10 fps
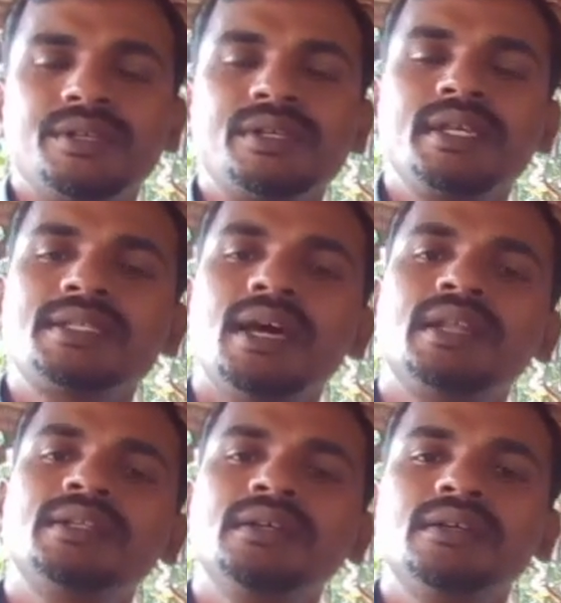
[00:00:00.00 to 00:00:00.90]
So these
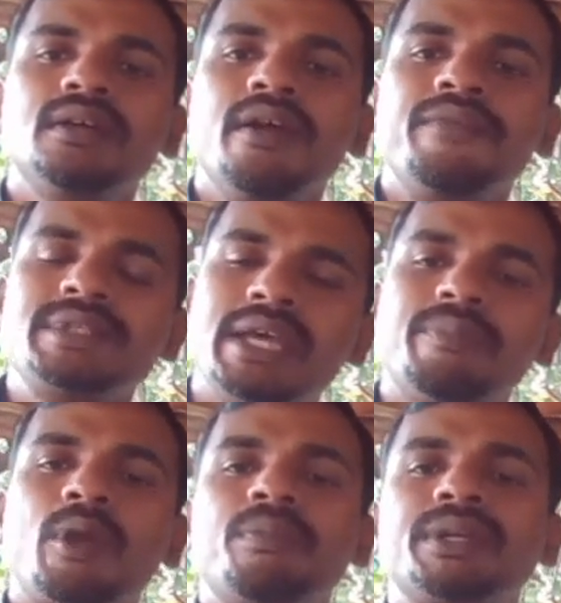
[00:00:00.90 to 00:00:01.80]
are the
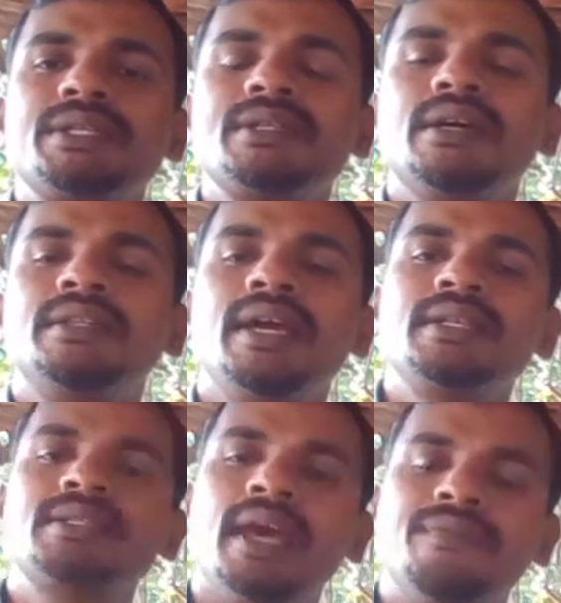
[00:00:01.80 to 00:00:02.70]
physical properties
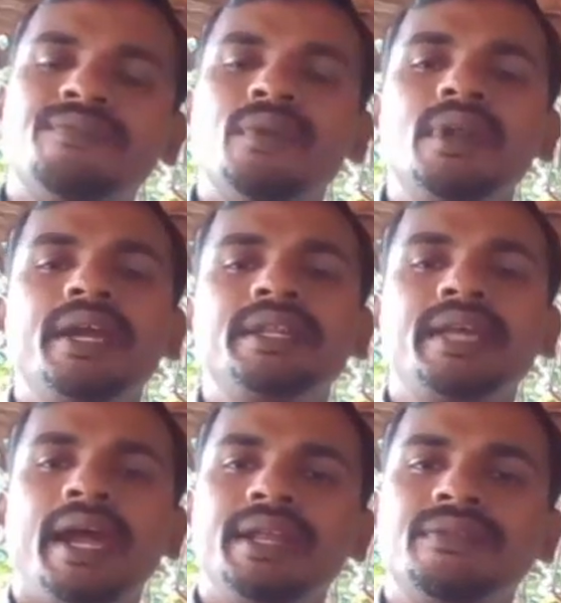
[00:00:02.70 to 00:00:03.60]
that is helpful in
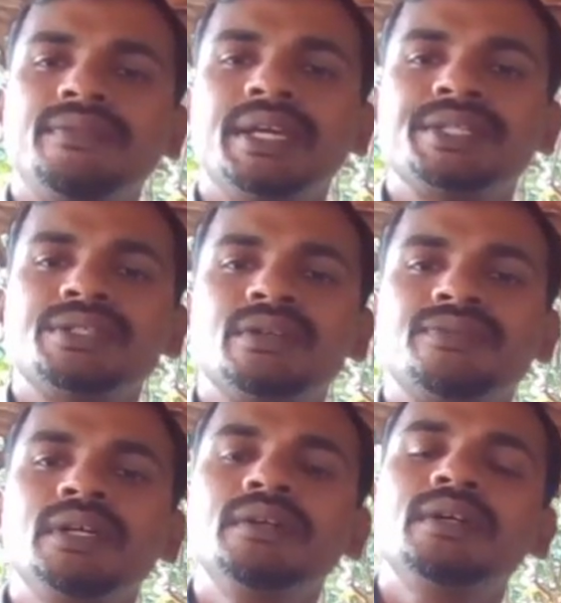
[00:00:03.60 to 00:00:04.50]
the identification
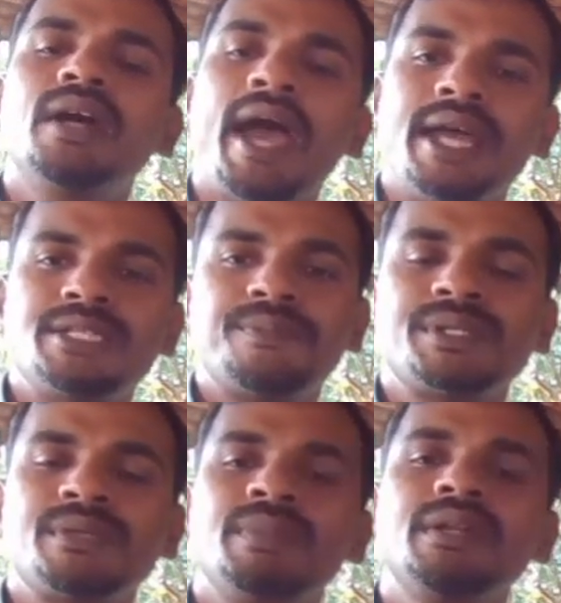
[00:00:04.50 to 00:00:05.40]
of the hand
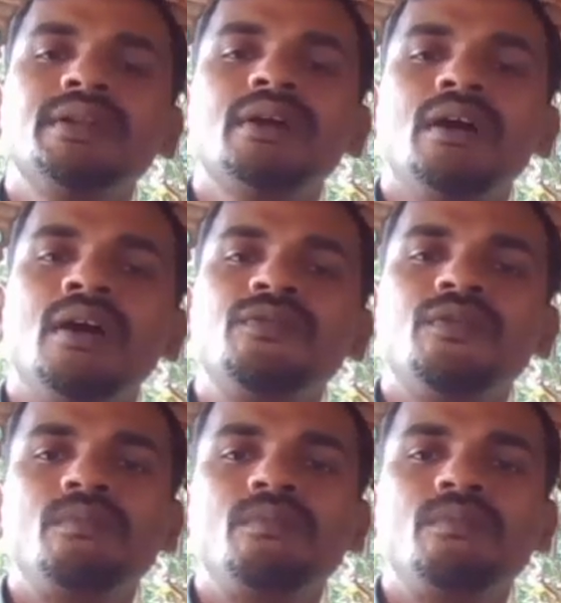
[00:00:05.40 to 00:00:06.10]
specimen of